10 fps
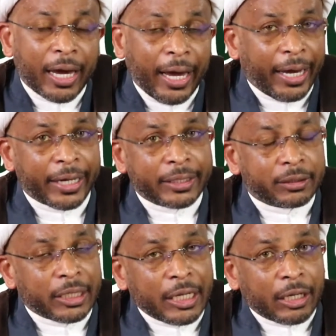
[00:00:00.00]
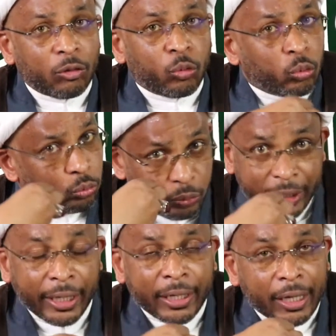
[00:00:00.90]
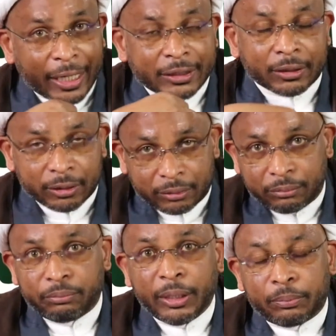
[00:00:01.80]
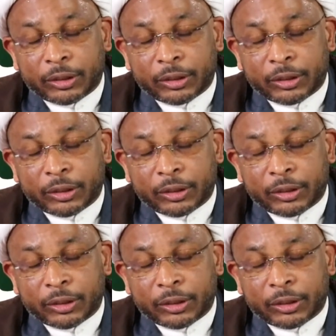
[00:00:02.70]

And we, as people,